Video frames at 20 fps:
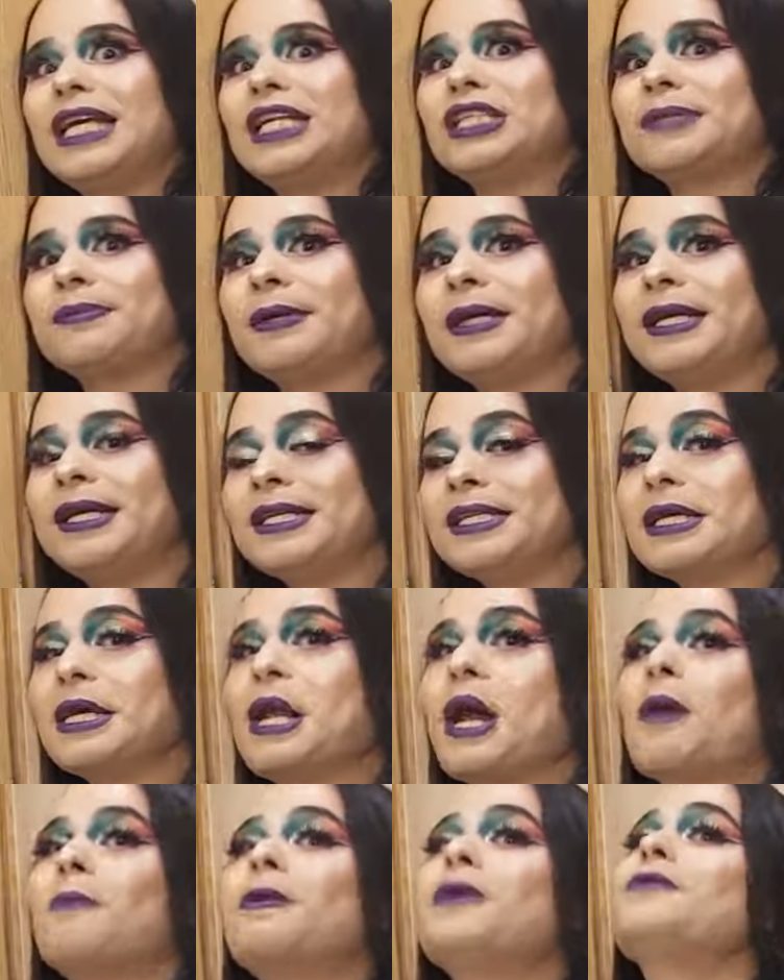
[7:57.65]
each piece,
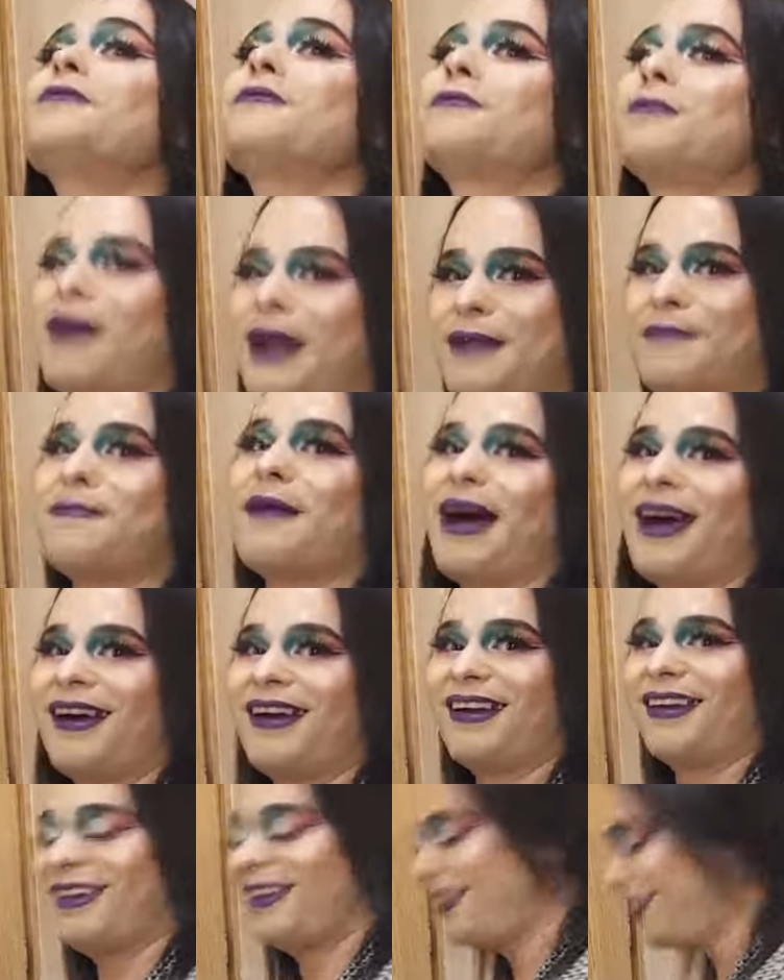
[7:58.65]
and I'll be right back.